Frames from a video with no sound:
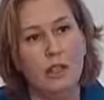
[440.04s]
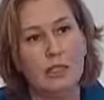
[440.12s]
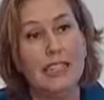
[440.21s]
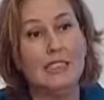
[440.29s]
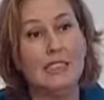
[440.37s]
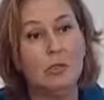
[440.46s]

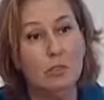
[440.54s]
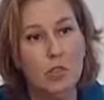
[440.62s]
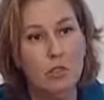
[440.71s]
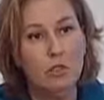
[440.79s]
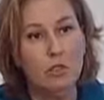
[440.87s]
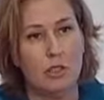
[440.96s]
that
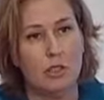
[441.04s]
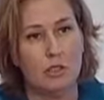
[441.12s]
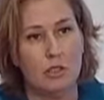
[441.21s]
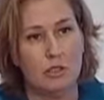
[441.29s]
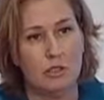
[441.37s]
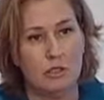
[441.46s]

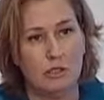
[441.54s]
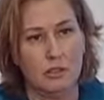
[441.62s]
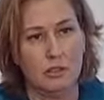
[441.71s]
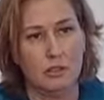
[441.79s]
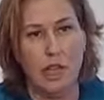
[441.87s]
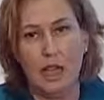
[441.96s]
abuses
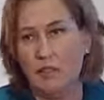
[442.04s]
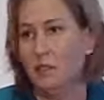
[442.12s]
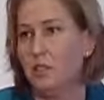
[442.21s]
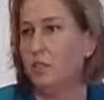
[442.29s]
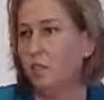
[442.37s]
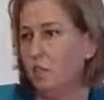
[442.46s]

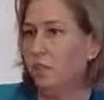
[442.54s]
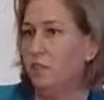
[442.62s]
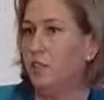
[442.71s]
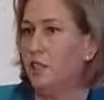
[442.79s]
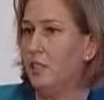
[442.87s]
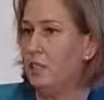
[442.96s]
other
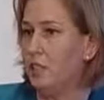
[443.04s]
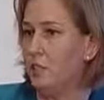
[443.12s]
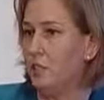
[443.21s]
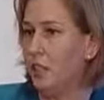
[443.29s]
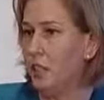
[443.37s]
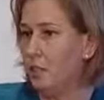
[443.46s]
conflicts
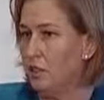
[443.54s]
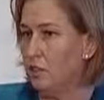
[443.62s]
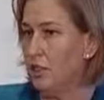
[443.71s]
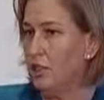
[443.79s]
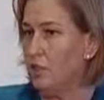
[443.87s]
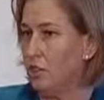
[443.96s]
in the
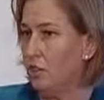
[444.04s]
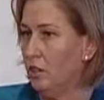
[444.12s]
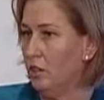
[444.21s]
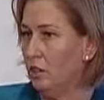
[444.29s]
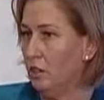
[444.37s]
region,